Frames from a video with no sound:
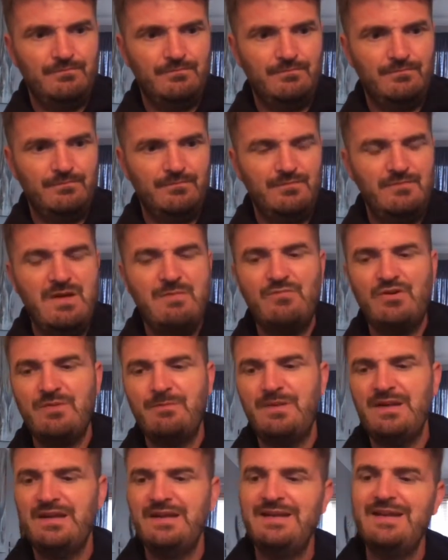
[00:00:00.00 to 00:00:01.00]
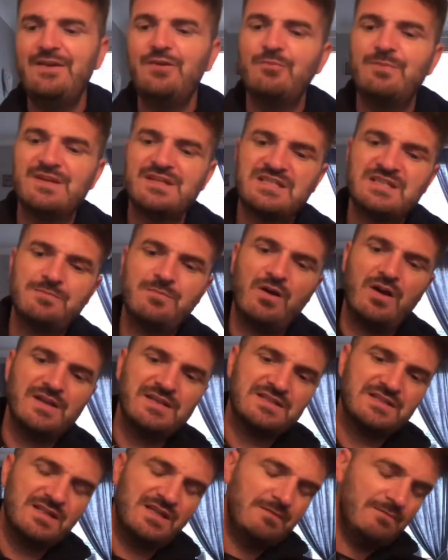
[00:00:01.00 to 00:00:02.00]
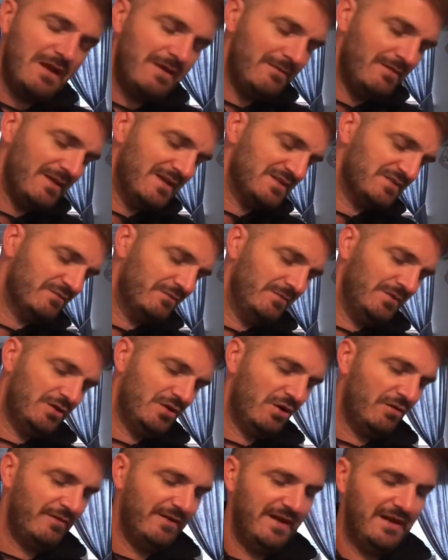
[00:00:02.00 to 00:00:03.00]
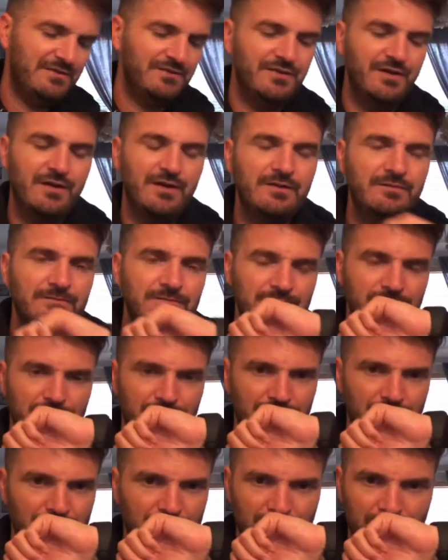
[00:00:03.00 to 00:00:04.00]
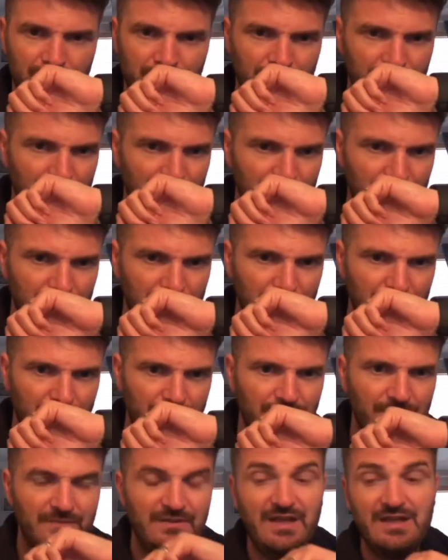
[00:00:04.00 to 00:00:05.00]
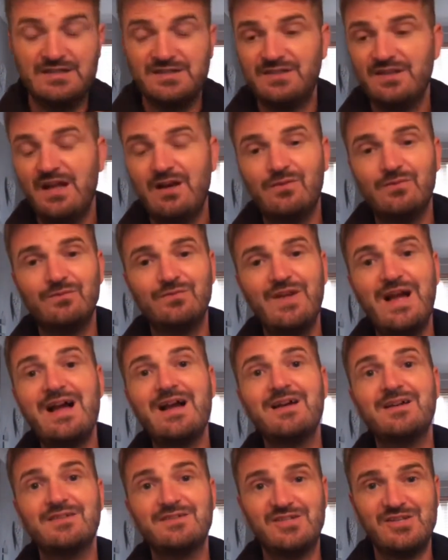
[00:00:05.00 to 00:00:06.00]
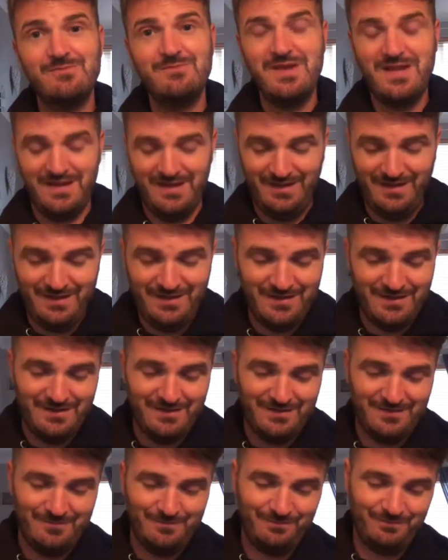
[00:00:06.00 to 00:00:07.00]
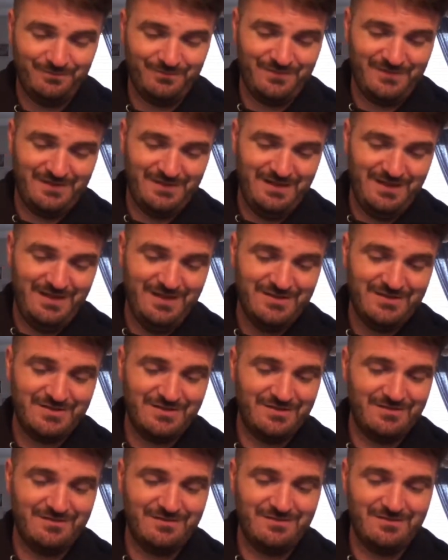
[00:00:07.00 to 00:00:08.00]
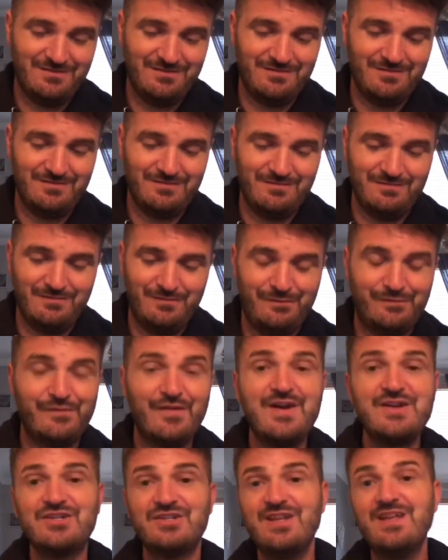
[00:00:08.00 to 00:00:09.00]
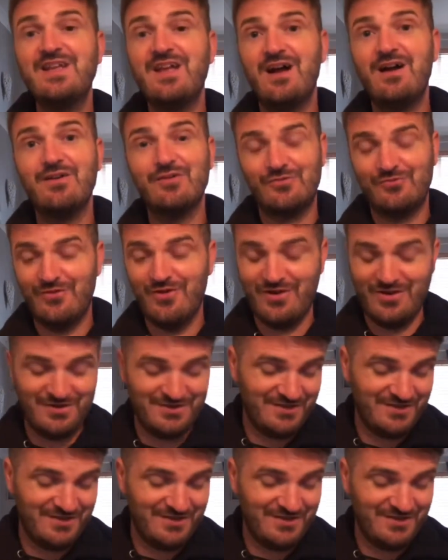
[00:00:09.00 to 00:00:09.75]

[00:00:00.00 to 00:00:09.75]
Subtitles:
Remember it being a little bit spicy, maybe that's from the coriander. Yes, now that to me is freshly cut grass.